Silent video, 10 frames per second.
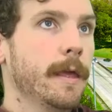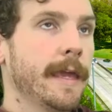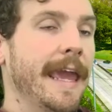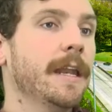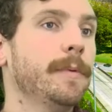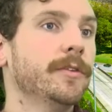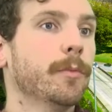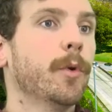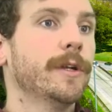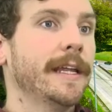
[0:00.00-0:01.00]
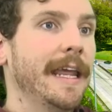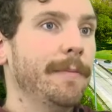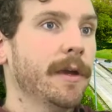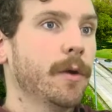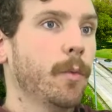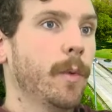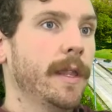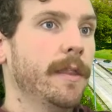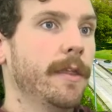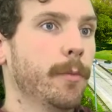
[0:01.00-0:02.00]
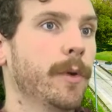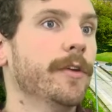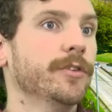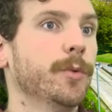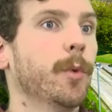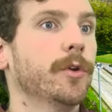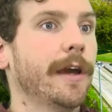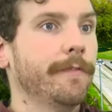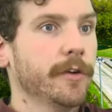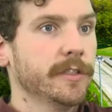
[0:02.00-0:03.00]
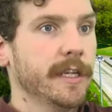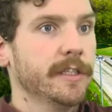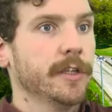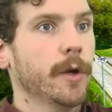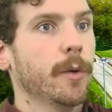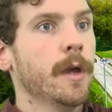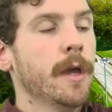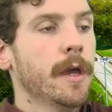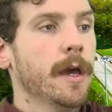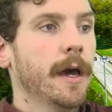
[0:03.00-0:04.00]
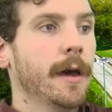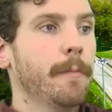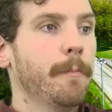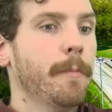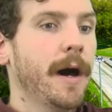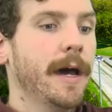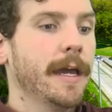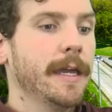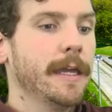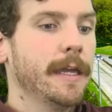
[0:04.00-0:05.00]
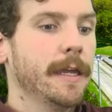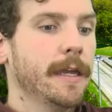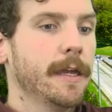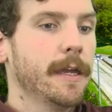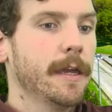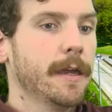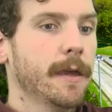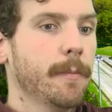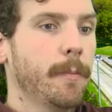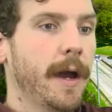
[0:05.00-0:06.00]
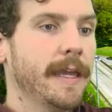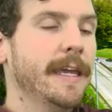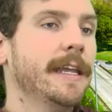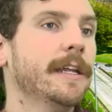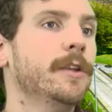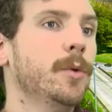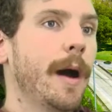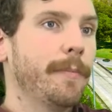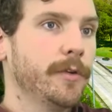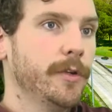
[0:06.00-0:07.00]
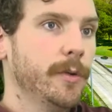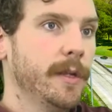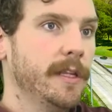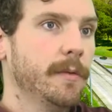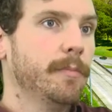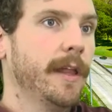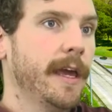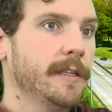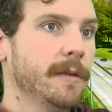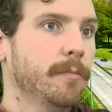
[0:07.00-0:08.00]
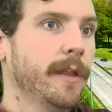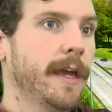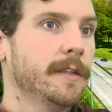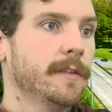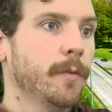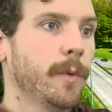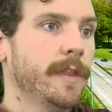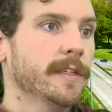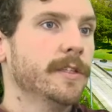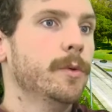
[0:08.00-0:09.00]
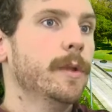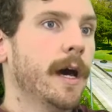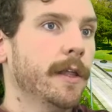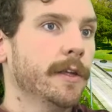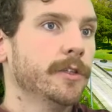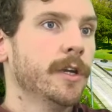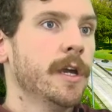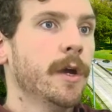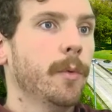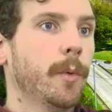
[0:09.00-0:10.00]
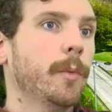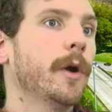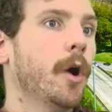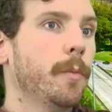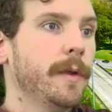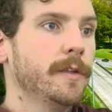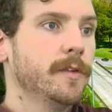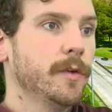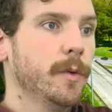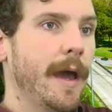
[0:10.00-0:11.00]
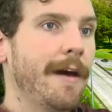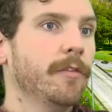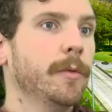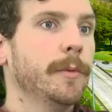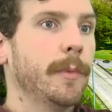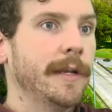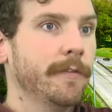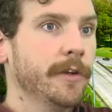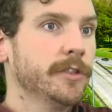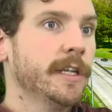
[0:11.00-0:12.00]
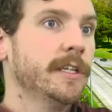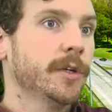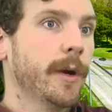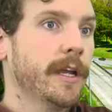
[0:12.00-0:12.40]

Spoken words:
canopies are more dynamic when there's no more diversity. So by getting a new opportunity to plant with this new knowledge, we're hoping to have a little bit more diversity so